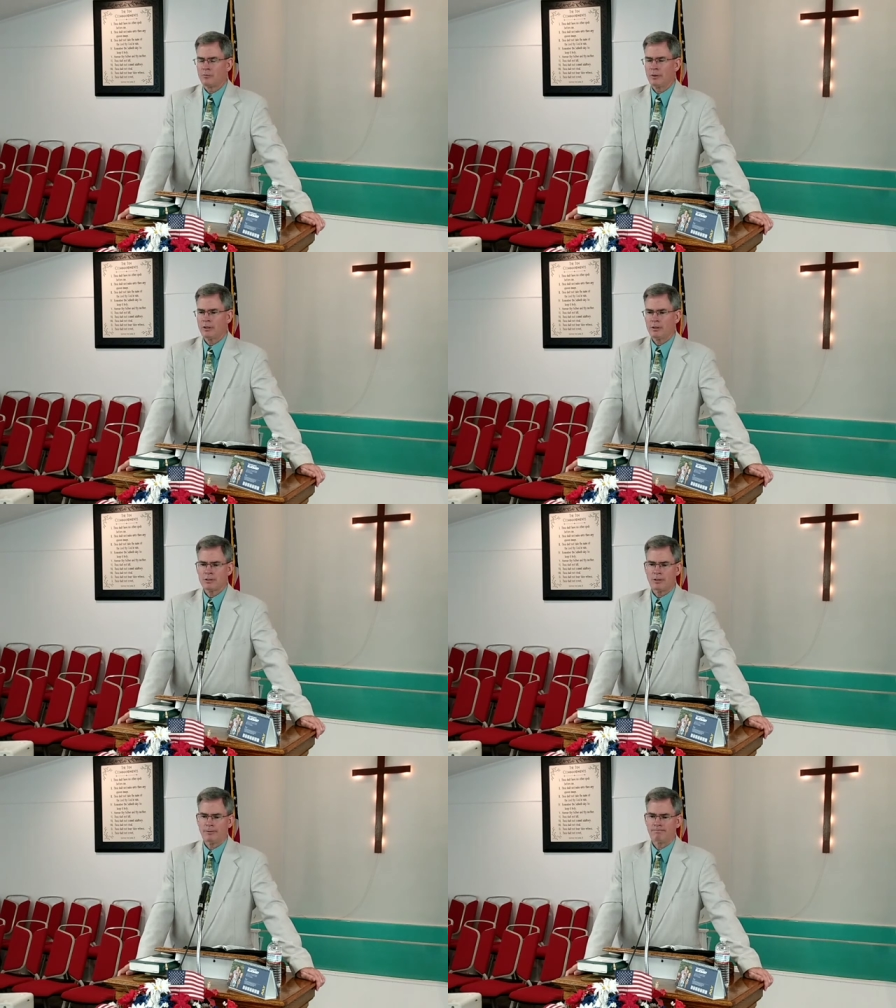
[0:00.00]

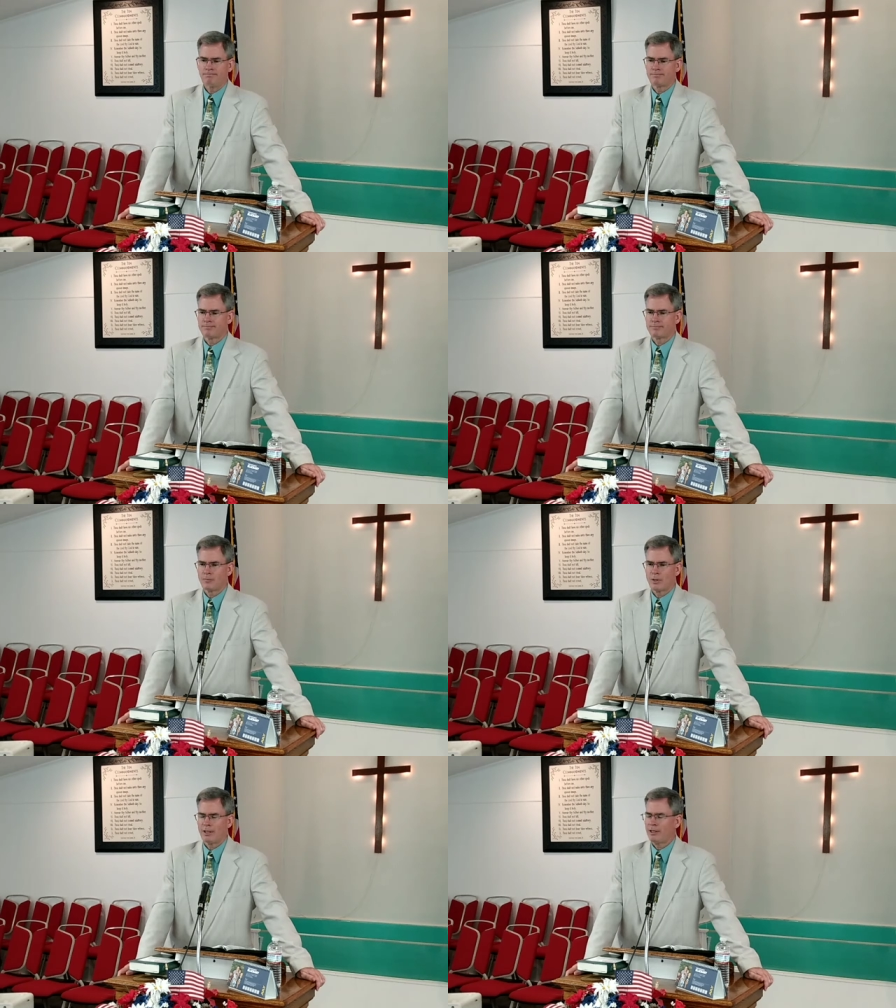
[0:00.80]
because um,
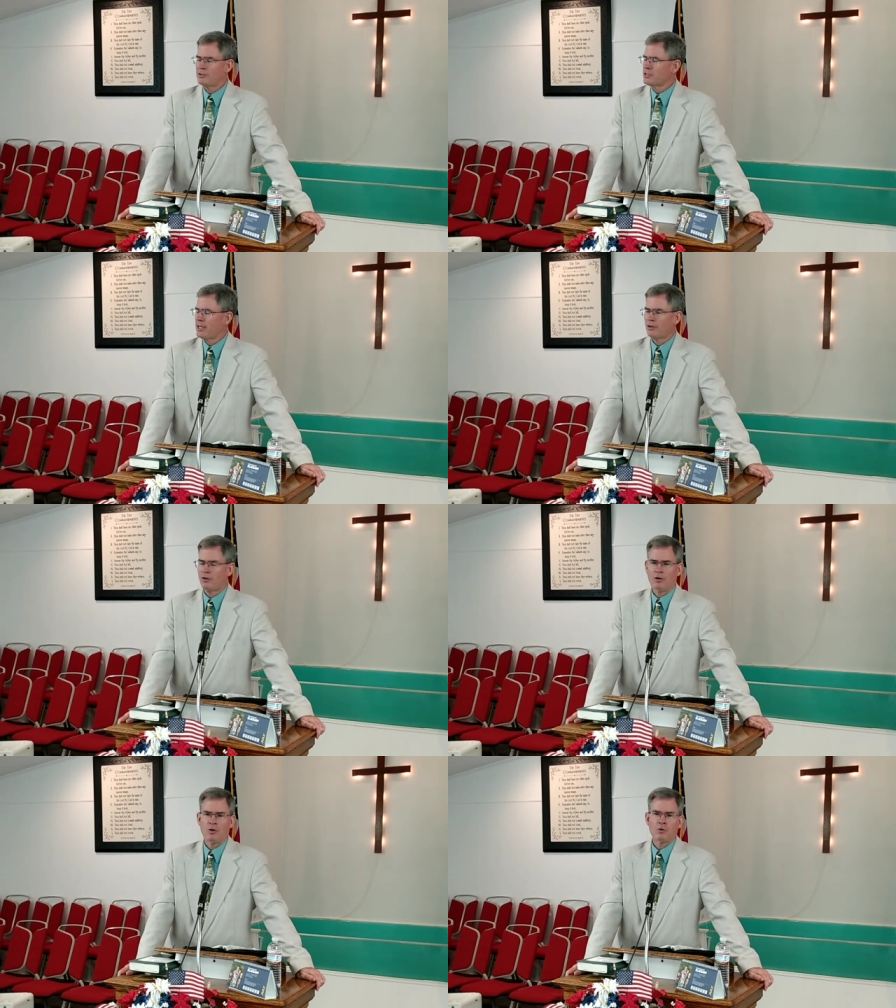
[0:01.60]
he's taken
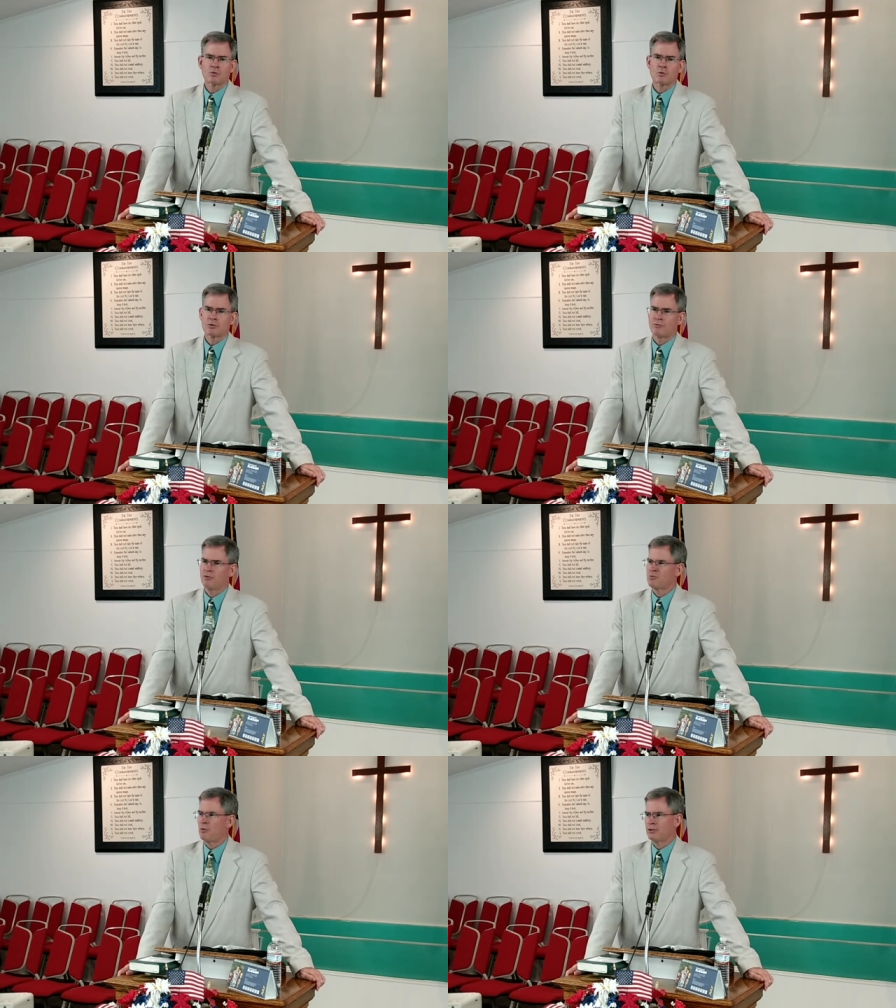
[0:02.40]
on all sorts of
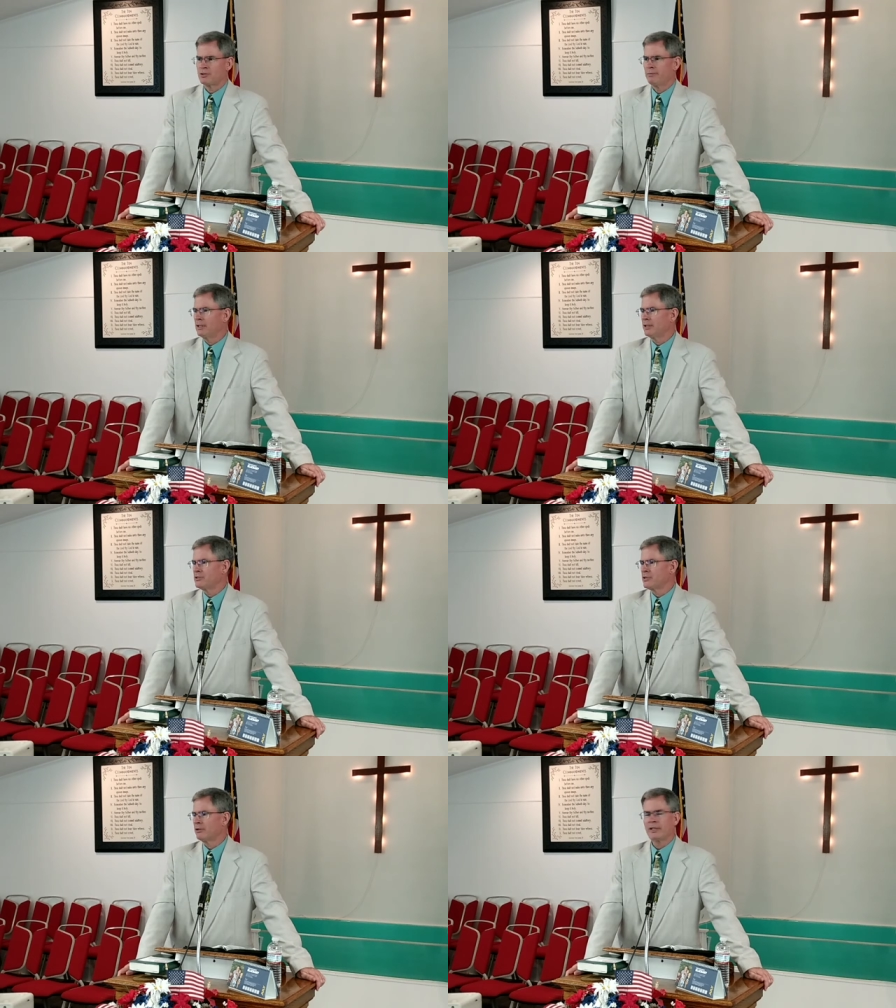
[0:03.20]

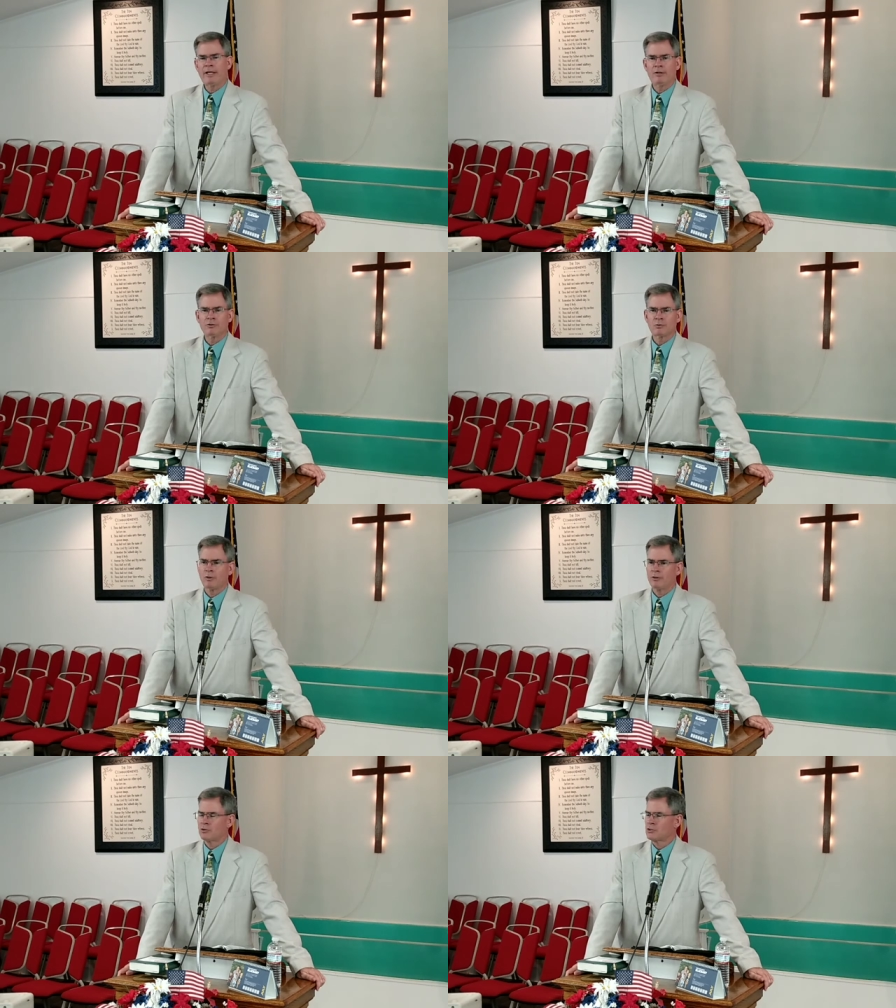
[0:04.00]
responsibilities there at the house,
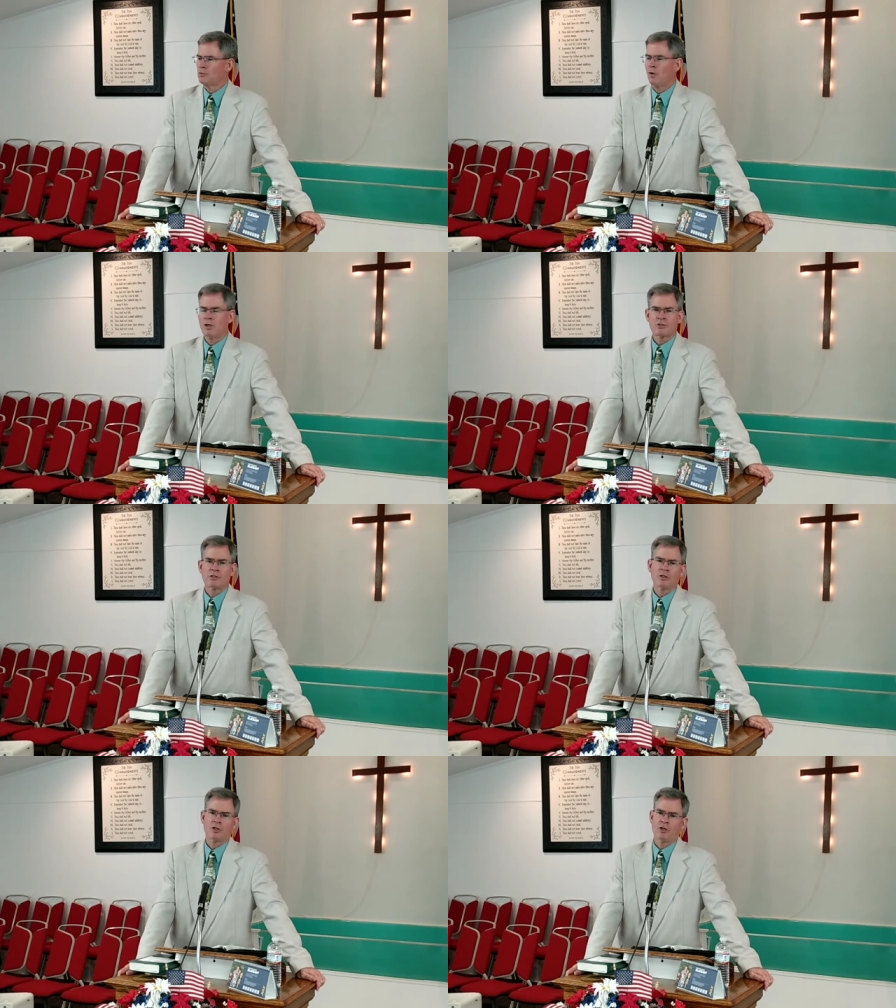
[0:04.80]
whether it's the
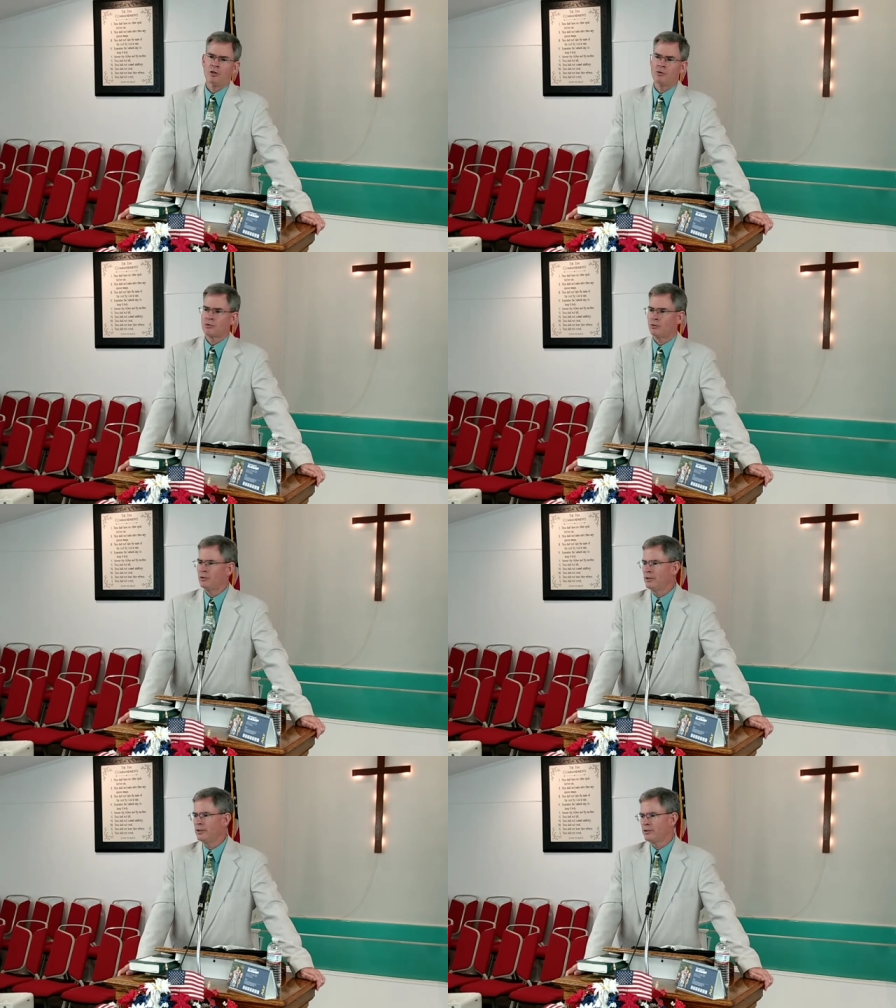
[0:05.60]
washing of clothes
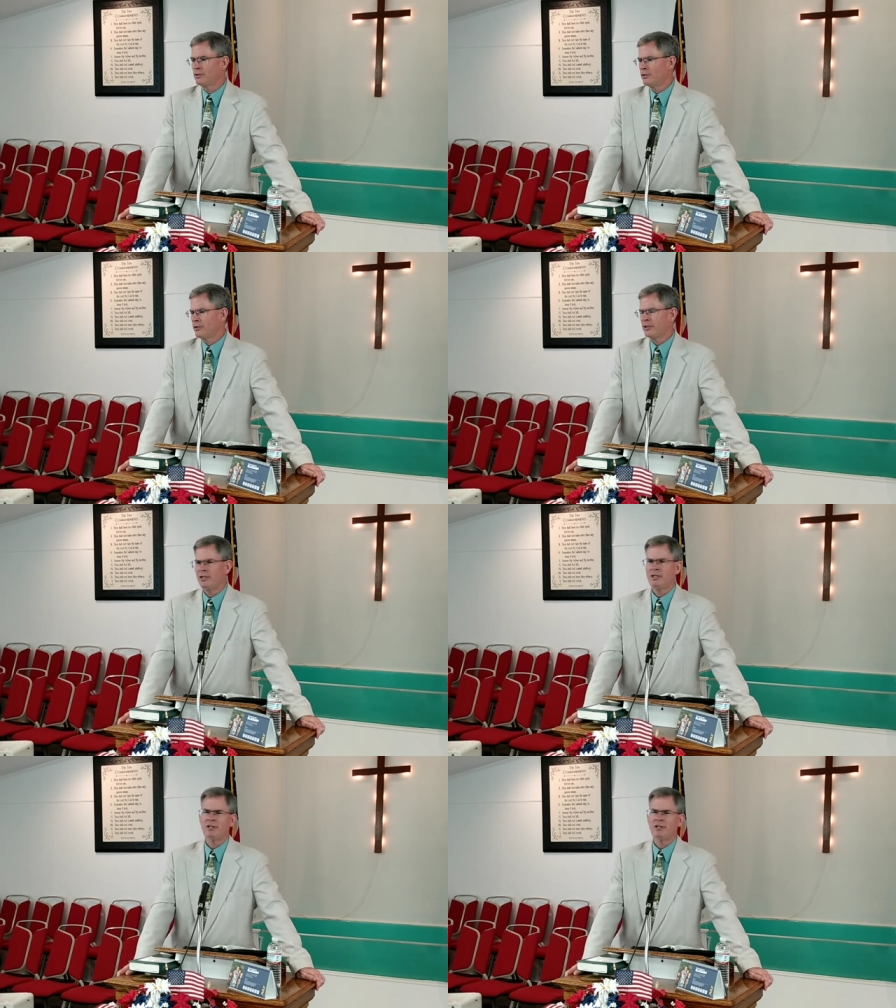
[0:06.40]
or the cooking.